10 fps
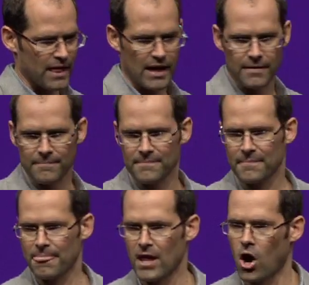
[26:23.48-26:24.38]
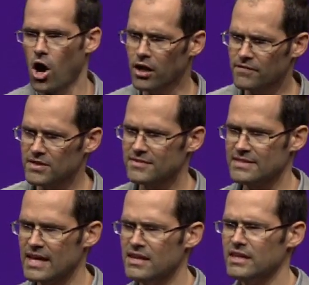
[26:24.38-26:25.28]
Okay? All of this
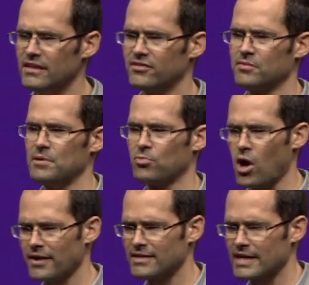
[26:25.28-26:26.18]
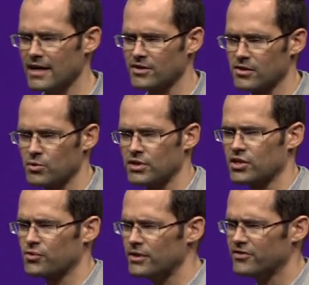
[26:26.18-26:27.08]
then needs to be brought together with
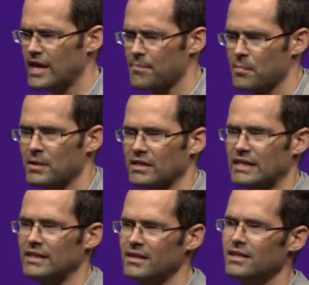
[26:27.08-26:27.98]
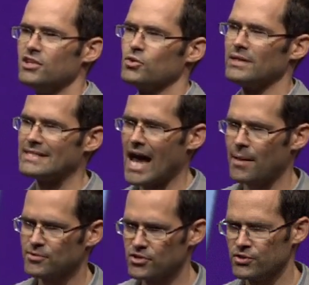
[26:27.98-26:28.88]
increased capability to
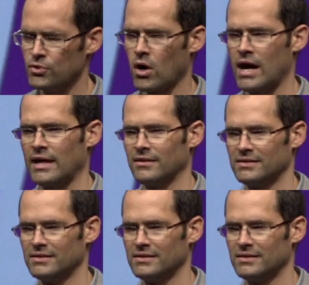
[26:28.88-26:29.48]
adapt your UI.